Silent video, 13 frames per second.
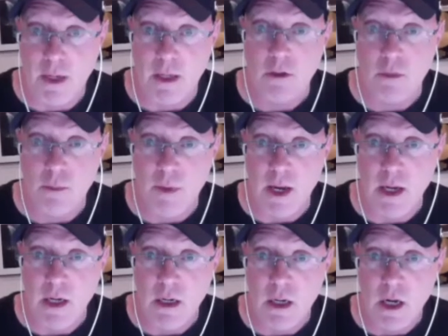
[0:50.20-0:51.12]

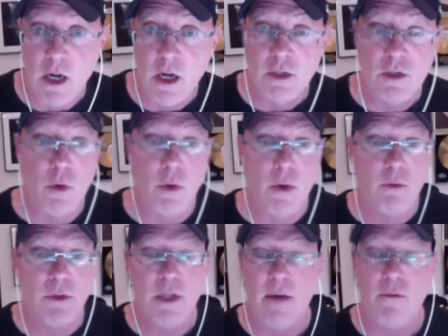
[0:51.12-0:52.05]
intubated. So it
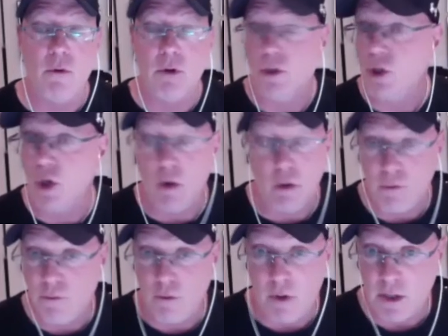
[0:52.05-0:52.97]
was never a joke
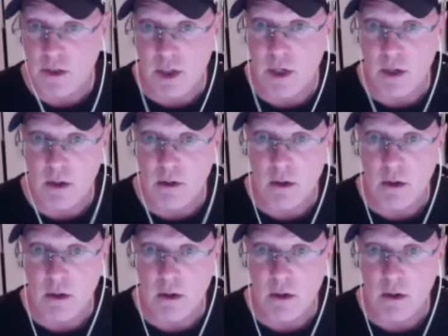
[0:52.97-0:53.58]
for us here.